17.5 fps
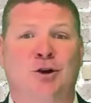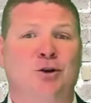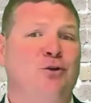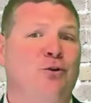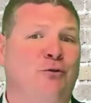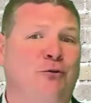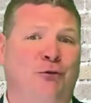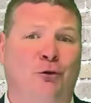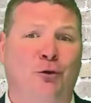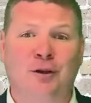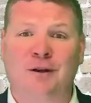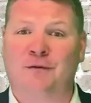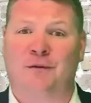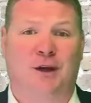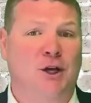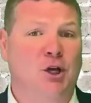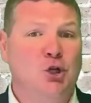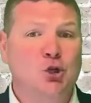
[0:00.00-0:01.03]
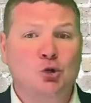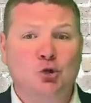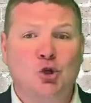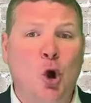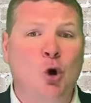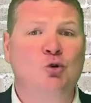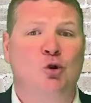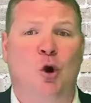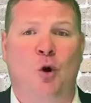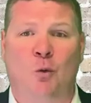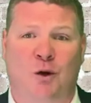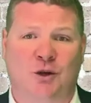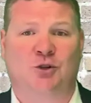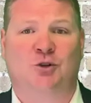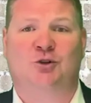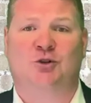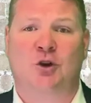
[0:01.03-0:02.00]
You're full of it. You don't know
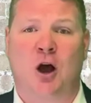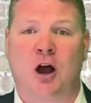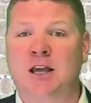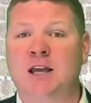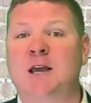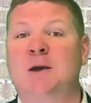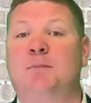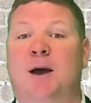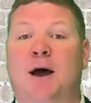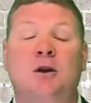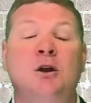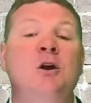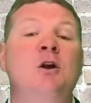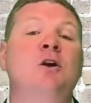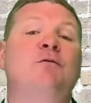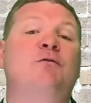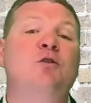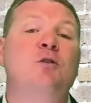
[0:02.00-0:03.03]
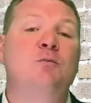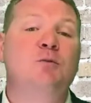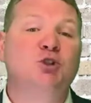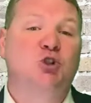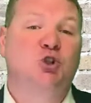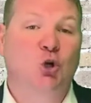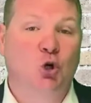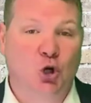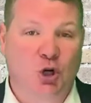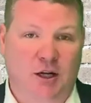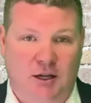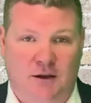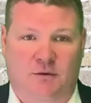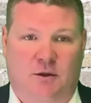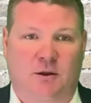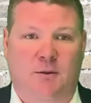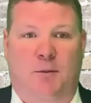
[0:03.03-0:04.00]
what you're talking about for the majority
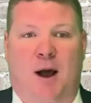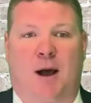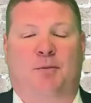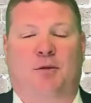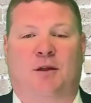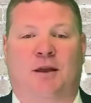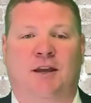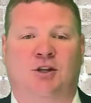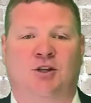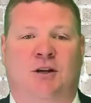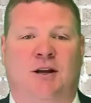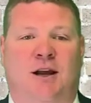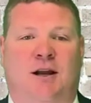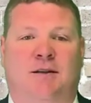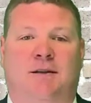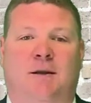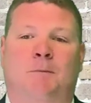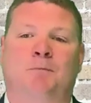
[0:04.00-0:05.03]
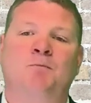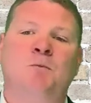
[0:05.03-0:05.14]
of the population out there.